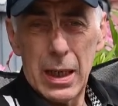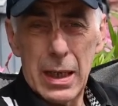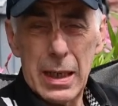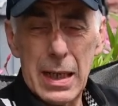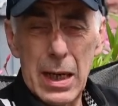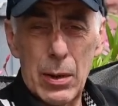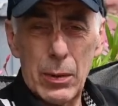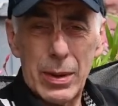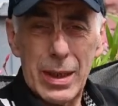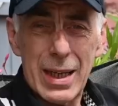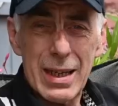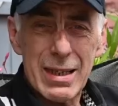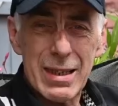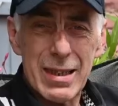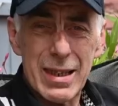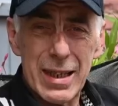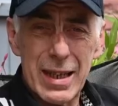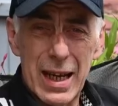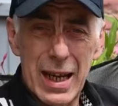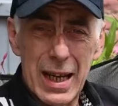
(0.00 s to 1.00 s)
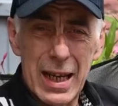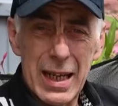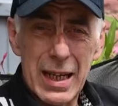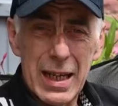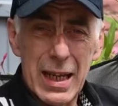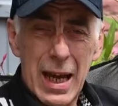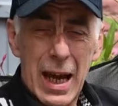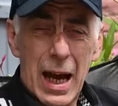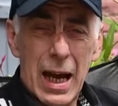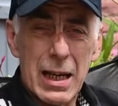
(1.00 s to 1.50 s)
Now, yesterday
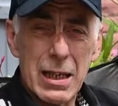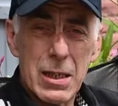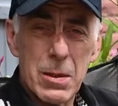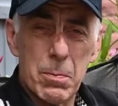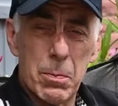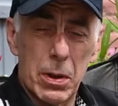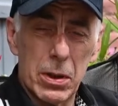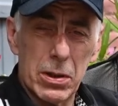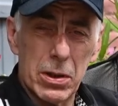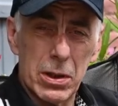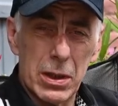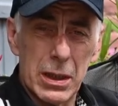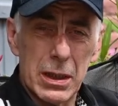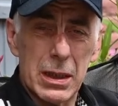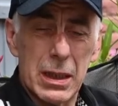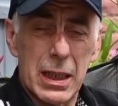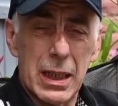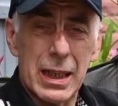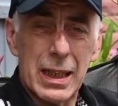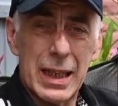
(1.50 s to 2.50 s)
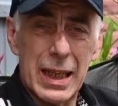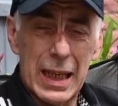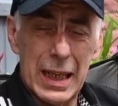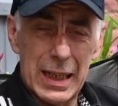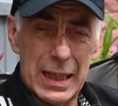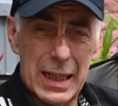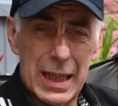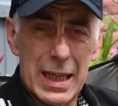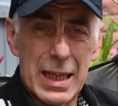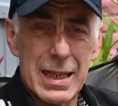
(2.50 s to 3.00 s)
I spotted it
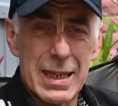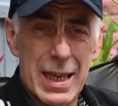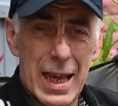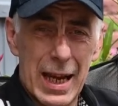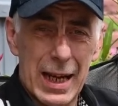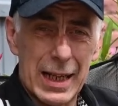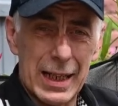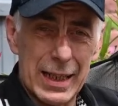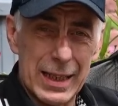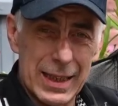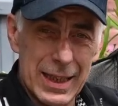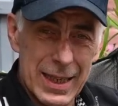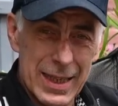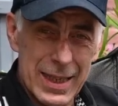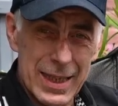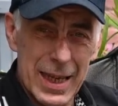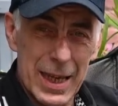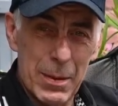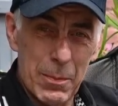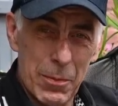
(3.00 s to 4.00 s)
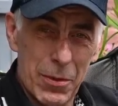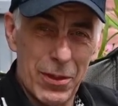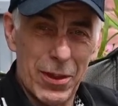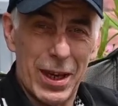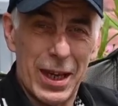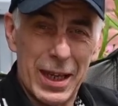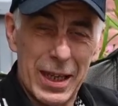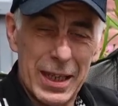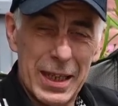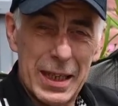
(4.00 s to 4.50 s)
again, exactly the same
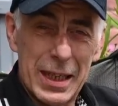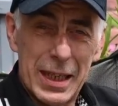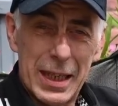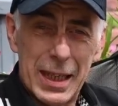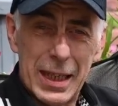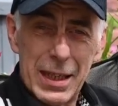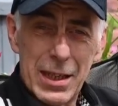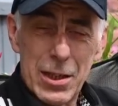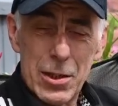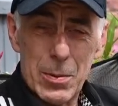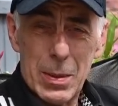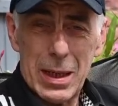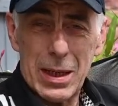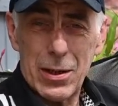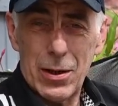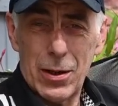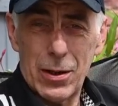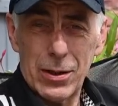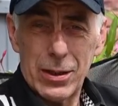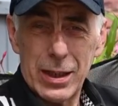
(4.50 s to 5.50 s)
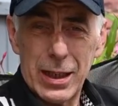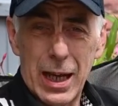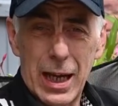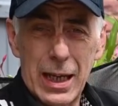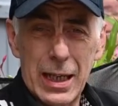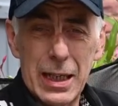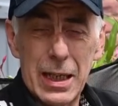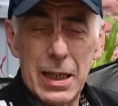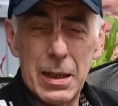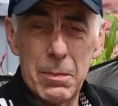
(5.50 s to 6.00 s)
thing. So I called the
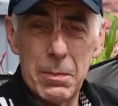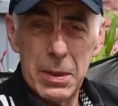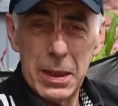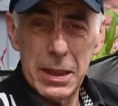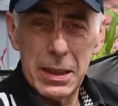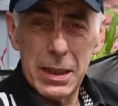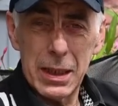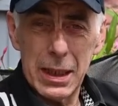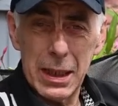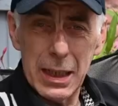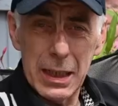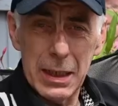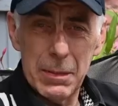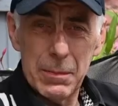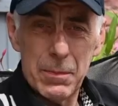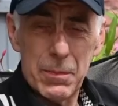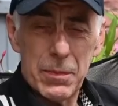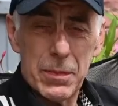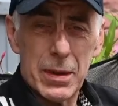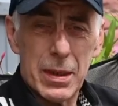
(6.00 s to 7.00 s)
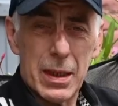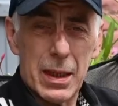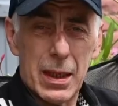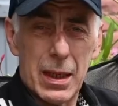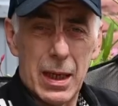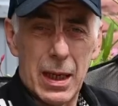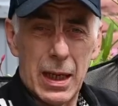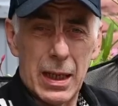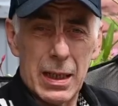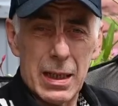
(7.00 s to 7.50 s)
guy immediately
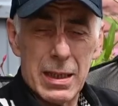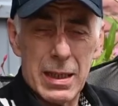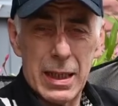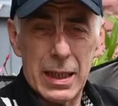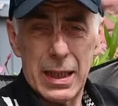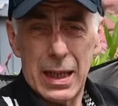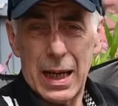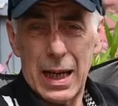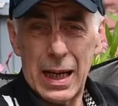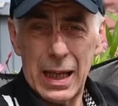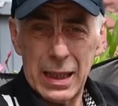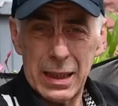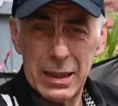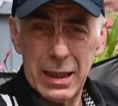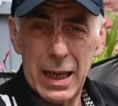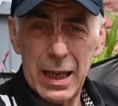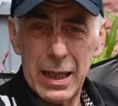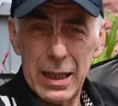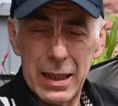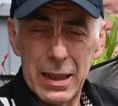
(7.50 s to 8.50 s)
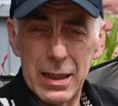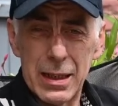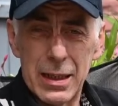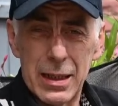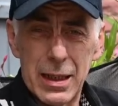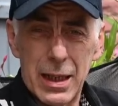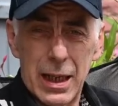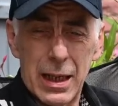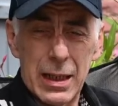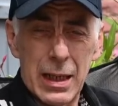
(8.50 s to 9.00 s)
and I said, I'll take it.
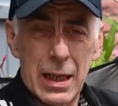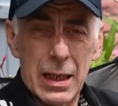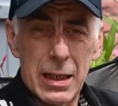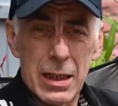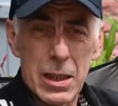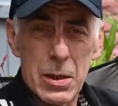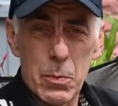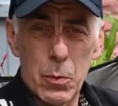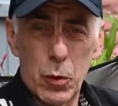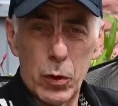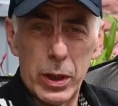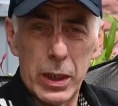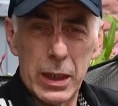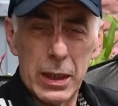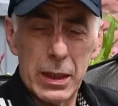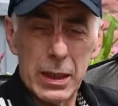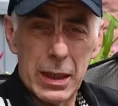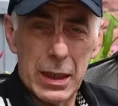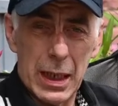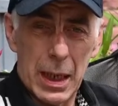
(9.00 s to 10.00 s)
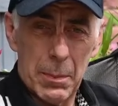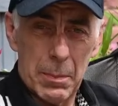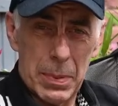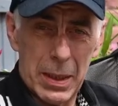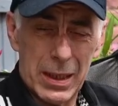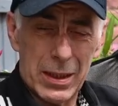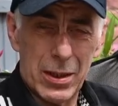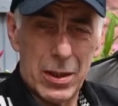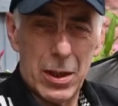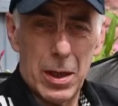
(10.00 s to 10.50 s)
And then this morning I
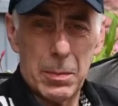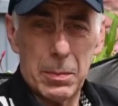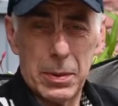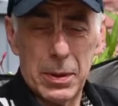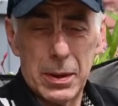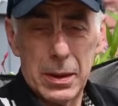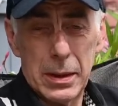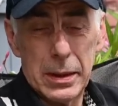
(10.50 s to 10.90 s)
picked it up.